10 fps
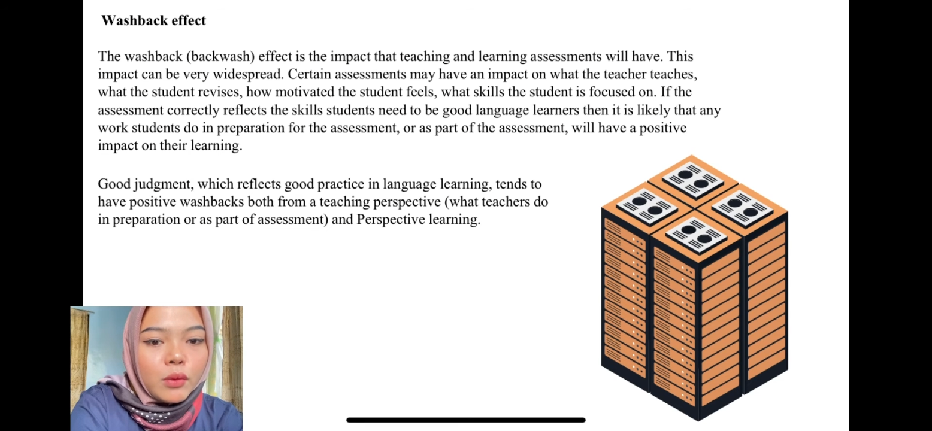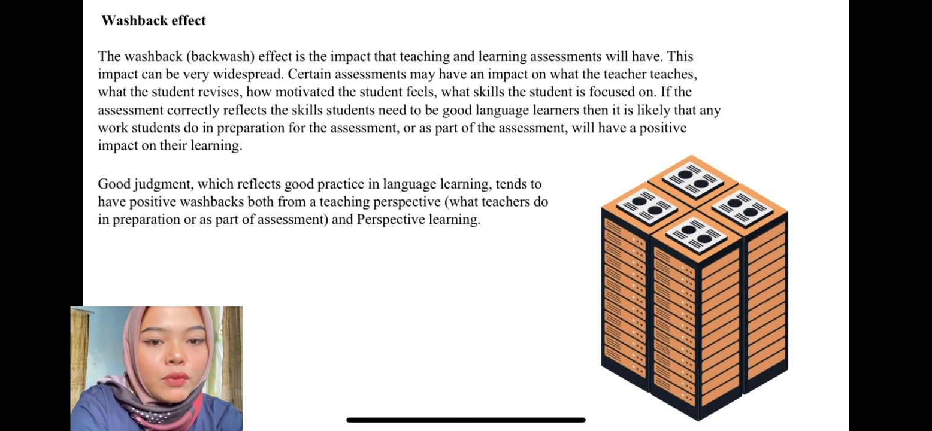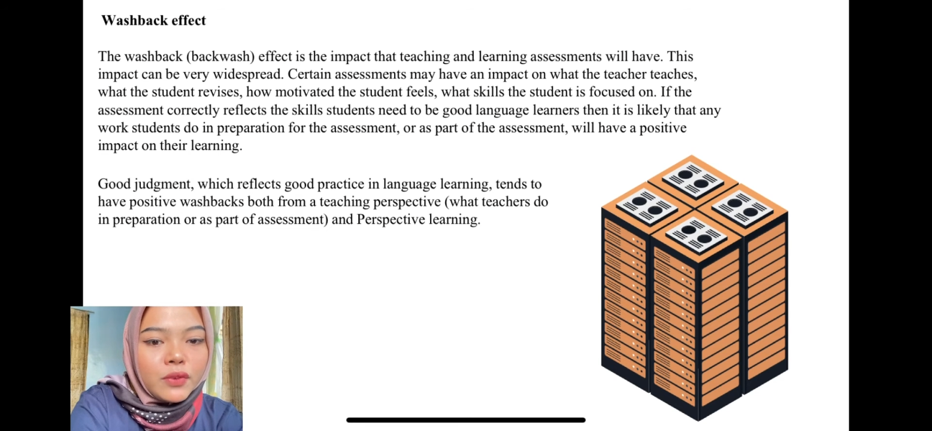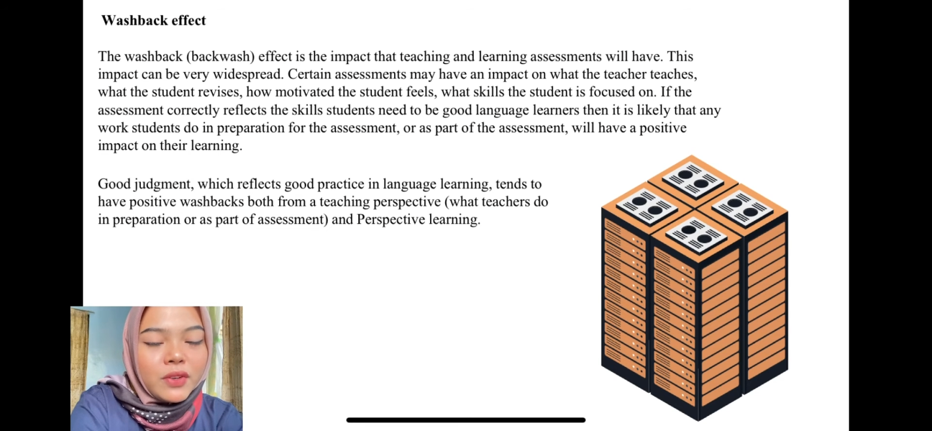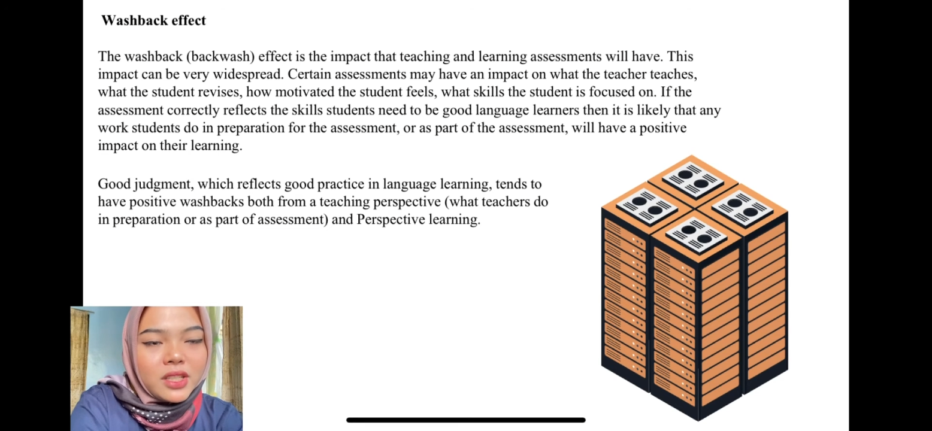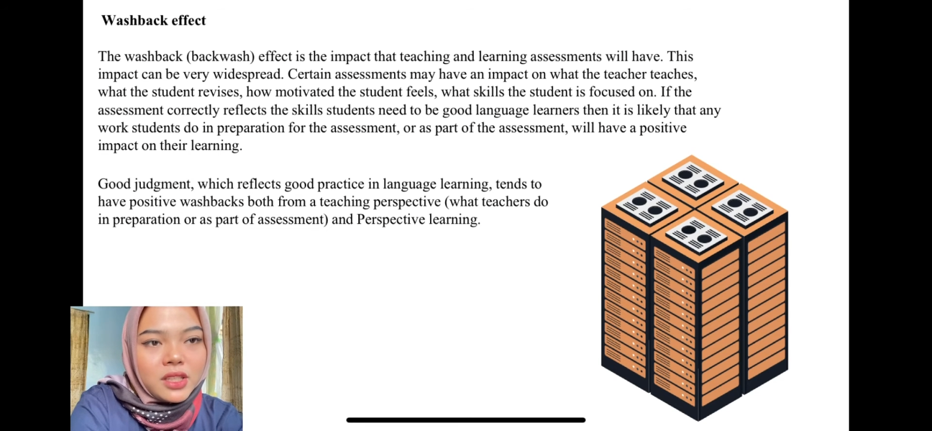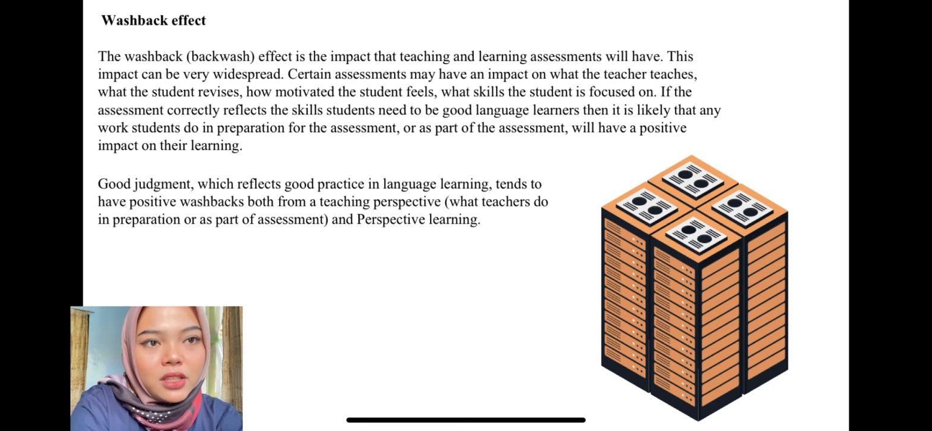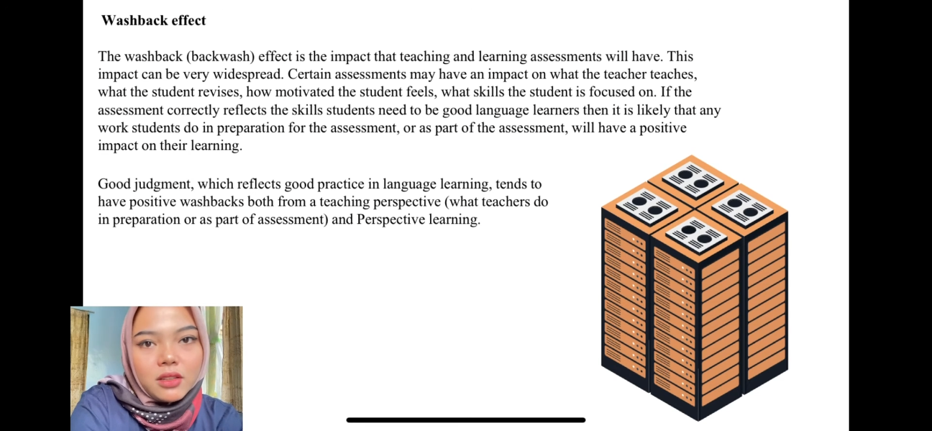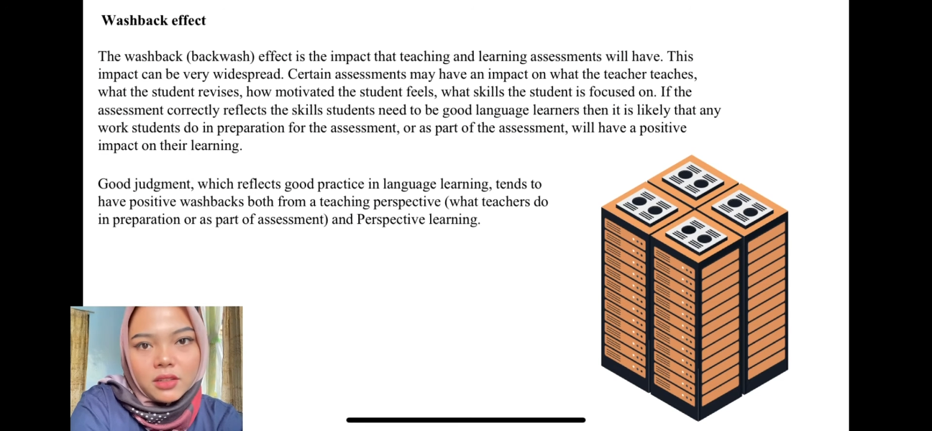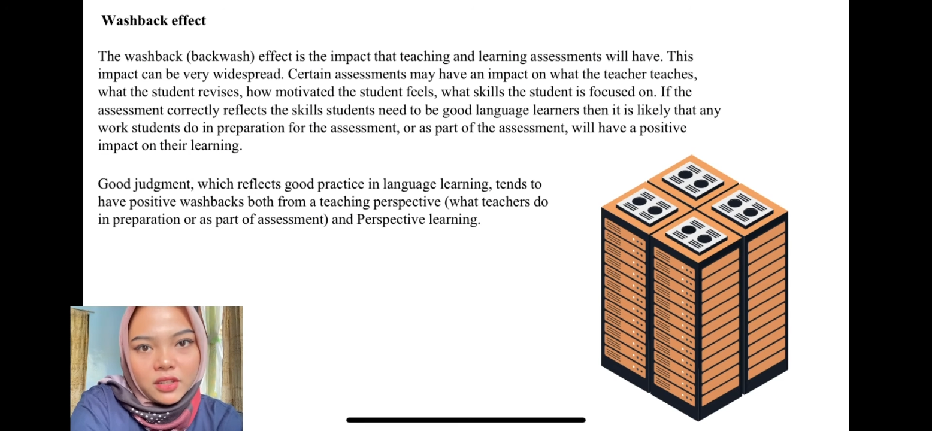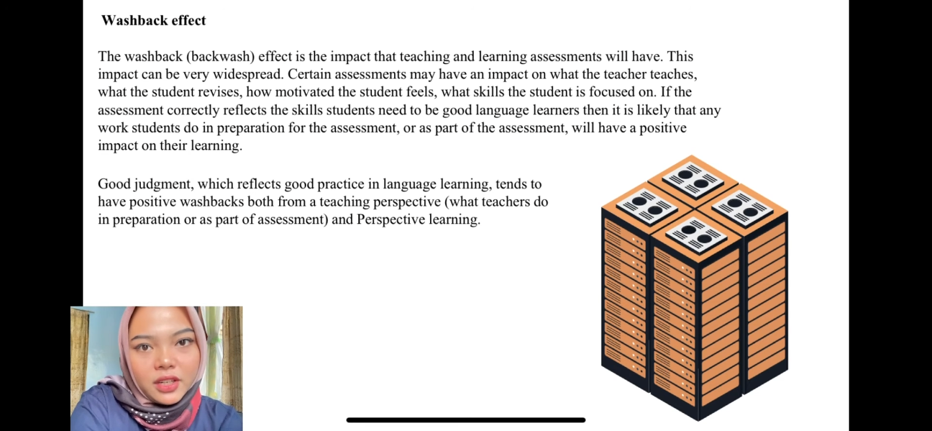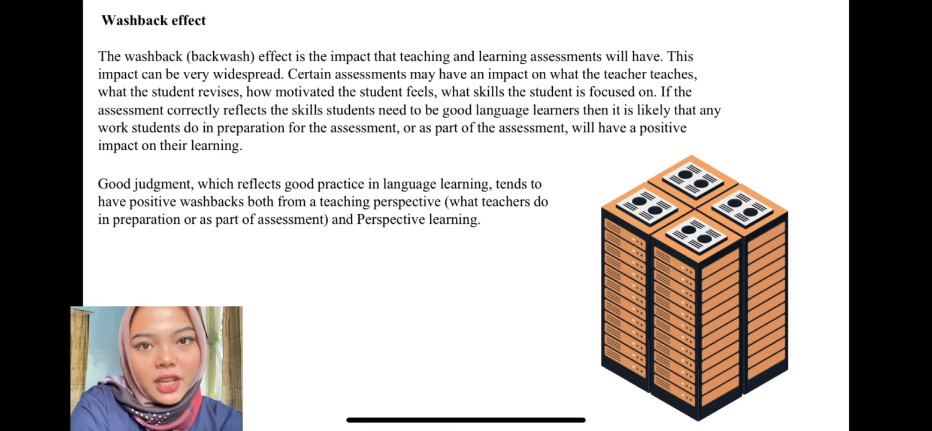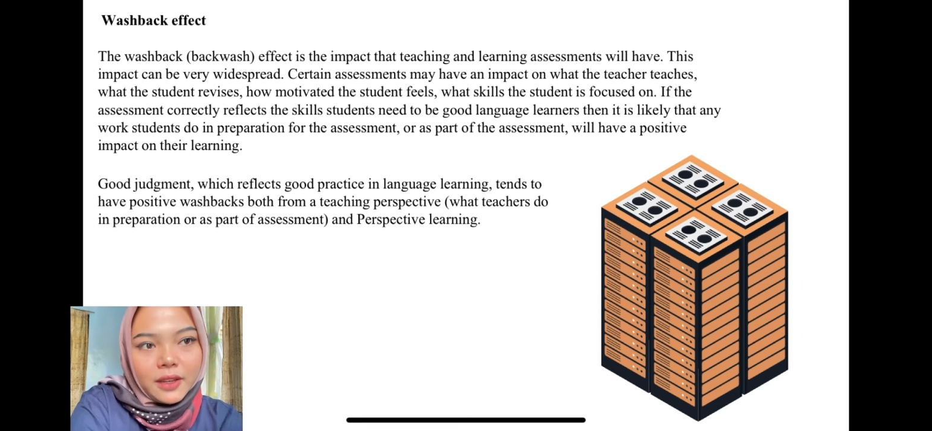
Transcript: professional learning.